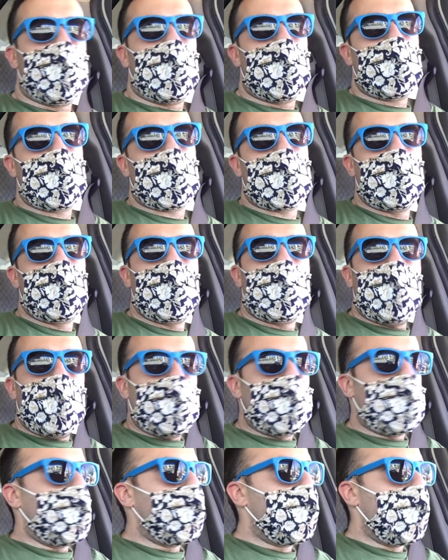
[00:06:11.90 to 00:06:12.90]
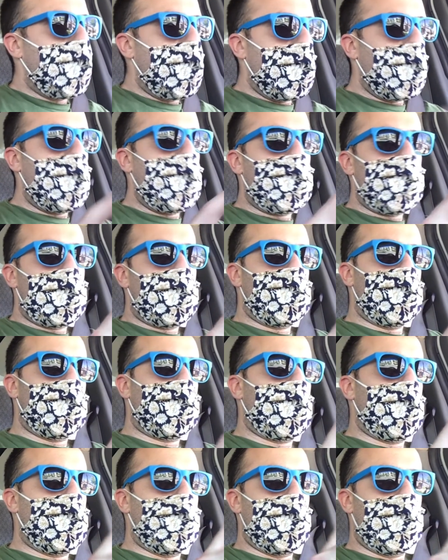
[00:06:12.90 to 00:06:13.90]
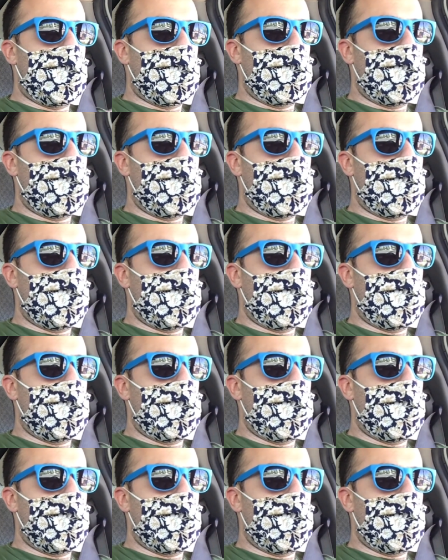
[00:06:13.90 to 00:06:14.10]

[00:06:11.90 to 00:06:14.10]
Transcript: want to come off as OCD, but I'm just gonna